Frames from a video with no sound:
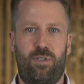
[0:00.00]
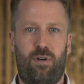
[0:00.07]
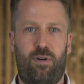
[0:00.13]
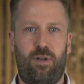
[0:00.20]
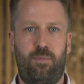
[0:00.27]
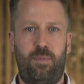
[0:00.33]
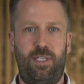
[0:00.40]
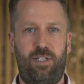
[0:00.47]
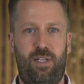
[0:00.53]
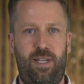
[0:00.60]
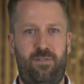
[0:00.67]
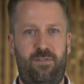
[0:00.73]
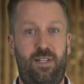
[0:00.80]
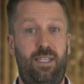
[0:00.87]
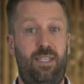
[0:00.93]
the automation
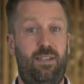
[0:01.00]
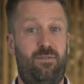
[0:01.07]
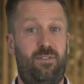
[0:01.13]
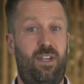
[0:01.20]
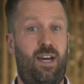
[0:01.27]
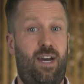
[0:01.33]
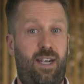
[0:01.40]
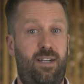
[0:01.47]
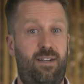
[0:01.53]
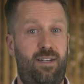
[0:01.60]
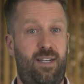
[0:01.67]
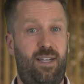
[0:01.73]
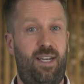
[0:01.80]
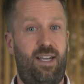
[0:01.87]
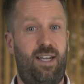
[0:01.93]
level even higher,
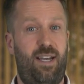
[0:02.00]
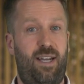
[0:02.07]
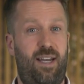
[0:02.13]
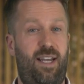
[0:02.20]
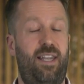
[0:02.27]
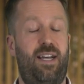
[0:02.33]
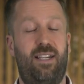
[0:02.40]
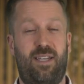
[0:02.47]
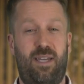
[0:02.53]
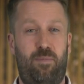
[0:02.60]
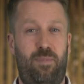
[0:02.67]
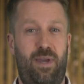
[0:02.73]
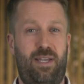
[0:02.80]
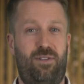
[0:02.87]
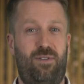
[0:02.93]
and I'll come
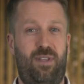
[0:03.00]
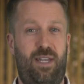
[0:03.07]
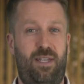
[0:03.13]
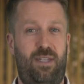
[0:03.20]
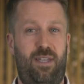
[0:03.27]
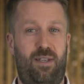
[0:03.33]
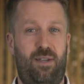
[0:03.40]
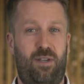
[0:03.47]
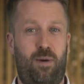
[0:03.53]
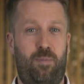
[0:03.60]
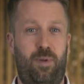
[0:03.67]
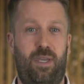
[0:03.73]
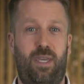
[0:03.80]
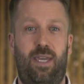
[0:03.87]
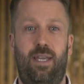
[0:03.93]
back to that
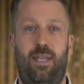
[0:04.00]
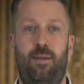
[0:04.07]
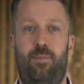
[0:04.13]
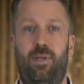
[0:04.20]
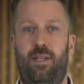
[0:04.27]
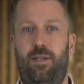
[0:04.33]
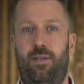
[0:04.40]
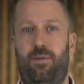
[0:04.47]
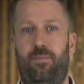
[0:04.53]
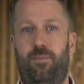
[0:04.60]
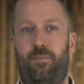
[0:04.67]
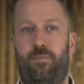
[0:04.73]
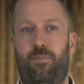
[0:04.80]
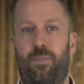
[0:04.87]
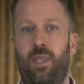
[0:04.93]
topic in a minute.
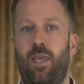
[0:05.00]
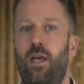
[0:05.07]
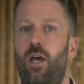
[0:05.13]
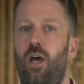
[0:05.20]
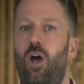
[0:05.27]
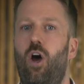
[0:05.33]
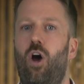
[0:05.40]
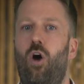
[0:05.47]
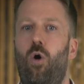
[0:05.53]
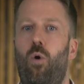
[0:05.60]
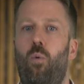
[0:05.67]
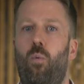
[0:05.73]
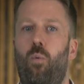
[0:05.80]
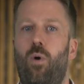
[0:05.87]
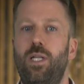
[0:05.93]

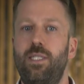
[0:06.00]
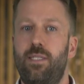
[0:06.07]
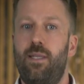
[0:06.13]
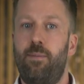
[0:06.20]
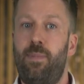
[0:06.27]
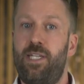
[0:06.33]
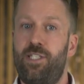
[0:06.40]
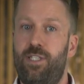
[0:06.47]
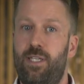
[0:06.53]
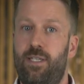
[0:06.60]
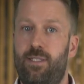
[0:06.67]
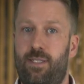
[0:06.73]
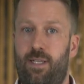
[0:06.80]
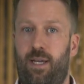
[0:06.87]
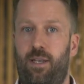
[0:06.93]
Once the matching
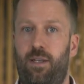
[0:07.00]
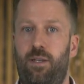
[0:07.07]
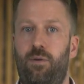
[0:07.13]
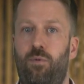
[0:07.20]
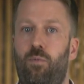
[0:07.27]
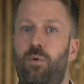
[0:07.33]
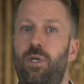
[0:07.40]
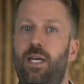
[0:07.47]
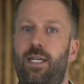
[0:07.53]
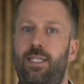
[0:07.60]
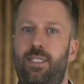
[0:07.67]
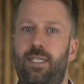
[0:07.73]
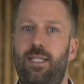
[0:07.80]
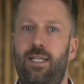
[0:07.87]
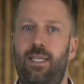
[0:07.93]
is done, we
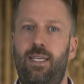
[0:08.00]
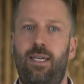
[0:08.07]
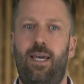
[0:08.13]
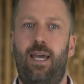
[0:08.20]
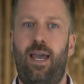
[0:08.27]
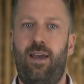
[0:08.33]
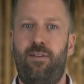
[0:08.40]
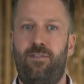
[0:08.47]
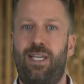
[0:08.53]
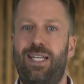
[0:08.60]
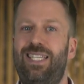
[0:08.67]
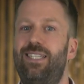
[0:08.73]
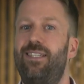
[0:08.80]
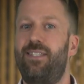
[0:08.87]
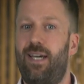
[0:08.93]
ideally have a
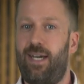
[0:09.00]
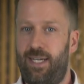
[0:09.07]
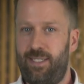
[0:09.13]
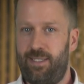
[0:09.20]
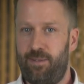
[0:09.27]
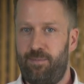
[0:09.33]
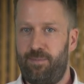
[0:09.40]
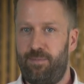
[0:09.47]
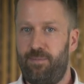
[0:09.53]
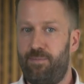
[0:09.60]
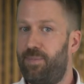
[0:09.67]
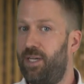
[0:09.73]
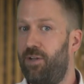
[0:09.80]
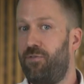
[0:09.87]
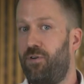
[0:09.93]
cleared item,
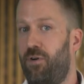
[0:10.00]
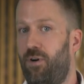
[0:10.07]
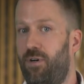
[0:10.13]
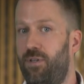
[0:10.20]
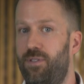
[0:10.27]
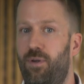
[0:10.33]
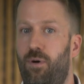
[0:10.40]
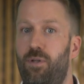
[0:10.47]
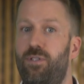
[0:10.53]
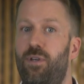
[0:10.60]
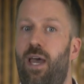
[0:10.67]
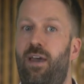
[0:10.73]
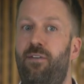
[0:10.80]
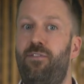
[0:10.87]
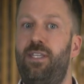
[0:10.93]
but of course also
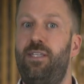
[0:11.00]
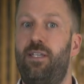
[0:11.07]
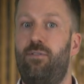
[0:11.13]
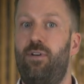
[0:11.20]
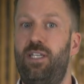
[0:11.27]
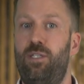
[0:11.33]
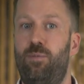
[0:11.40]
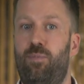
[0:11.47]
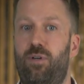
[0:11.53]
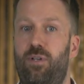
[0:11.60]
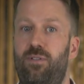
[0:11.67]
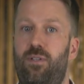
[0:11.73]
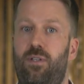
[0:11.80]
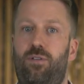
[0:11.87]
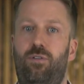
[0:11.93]
have integration
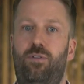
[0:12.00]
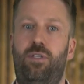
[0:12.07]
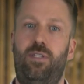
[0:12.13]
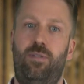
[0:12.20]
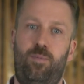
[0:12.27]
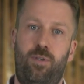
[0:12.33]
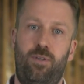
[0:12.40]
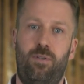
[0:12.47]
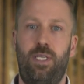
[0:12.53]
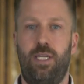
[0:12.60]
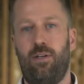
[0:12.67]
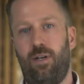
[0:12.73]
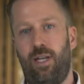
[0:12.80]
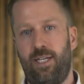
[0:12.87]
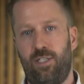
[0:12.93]
points into dispute and
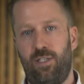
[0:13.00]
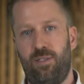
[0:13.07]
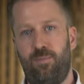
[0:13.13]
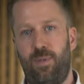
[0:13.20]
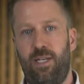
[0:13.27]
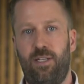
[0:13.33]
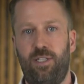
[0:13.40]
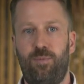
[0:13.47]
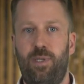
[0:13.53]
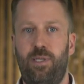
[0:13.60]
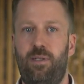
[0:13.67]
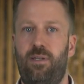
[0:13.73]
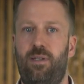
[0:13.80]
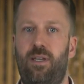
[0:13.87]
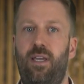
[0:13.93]
collections
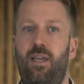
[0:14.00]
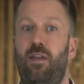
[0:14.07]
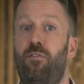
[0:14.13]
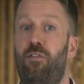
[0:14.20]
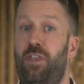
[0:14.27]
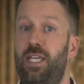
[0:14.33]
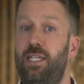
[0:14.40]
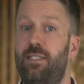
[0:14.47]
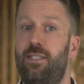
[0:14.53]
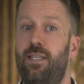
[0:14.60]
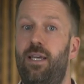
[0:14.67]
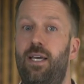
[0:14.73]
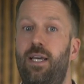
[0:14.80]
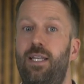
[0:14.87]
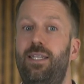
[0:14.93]
management if things
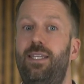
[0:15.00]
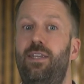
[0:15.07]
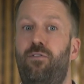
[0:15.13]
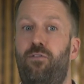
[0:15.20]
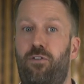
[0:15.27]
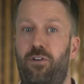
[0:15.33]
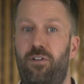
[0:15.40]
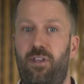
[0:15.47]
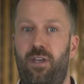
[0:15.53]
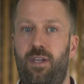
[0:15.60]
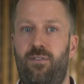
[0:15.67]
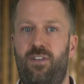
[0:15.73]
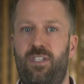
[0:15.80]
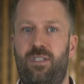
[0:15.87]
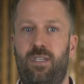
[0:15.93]
need further
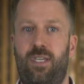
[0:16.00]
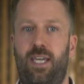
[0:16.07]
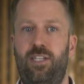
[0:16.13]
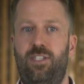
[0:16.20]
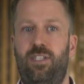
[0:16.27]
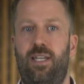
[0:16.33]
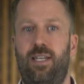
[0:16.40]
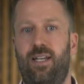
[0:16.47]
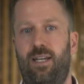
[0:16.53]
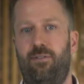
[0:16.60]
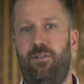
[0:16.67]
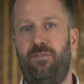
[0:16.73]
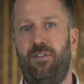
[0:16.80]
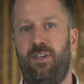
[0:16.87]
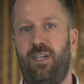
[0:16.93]
investigation and
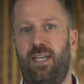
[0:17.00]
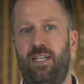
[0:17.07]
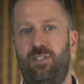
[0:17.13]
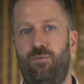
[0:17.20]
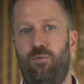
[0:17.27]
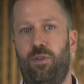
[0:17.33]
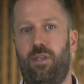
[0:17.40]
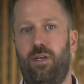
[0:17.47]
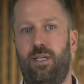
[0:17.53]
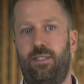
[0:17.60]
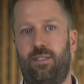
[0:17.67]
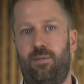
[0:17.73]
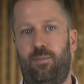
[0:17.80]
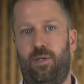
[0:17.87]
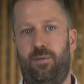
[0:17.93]
clarification with the
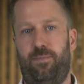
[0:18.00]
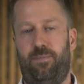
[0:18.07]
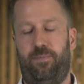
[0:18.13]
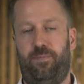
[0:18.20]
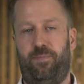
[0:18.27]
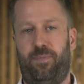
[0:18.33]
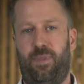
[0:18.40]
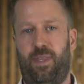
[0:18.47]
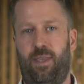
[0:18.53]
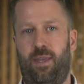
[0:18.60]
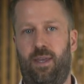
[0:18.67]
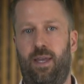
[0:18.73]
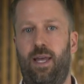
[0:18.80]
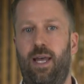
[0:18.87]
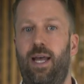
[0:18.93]
customer.
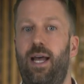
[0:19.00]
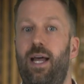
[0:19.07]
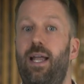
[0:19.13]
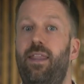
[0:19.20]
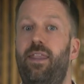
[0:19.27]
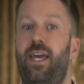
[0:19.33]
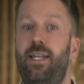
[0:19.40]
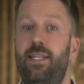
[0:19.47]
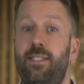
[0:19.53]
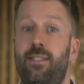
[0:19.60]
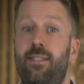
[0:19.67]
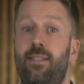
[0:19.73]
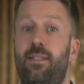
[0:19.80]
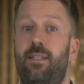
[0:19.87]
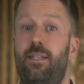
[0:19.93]
That
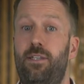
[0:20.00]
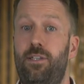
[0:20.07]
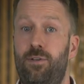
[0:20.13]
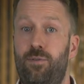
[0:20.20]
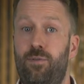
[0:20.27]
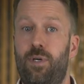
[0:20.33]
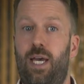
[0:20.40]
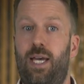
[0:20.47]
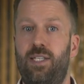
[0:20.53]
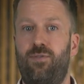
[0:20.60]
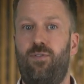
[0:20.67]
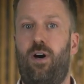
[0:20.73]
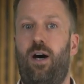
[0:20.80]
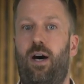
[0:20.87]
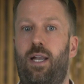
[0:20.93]
is the new
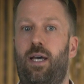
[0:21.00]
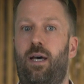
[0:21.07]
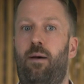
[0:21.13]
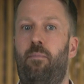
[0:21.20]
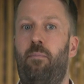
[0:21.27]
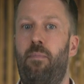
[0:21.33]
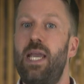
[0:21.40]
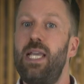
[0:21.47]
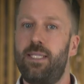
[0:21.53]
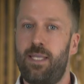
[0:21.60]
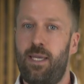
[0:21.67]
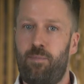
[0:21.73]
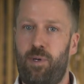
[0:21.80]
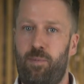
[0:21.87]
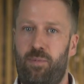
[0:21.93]
S/4HANA bank
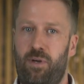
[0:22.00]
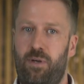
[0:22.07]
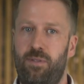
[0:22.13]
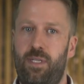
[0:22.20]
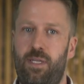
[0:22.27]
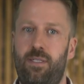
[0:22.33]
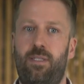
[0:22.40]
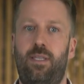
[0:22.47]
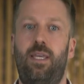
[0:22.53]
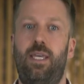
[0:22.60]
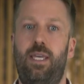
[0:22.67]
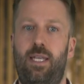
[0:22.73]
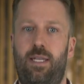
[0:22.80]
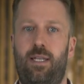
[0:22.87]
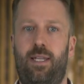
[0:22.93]
statement process
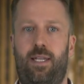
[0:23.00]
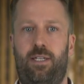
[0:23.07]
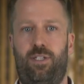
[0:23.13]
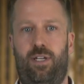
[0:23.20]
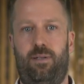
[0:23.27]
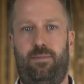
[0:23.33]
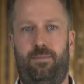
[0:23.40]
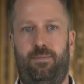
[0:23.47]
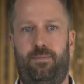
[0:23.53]
in a nutshell.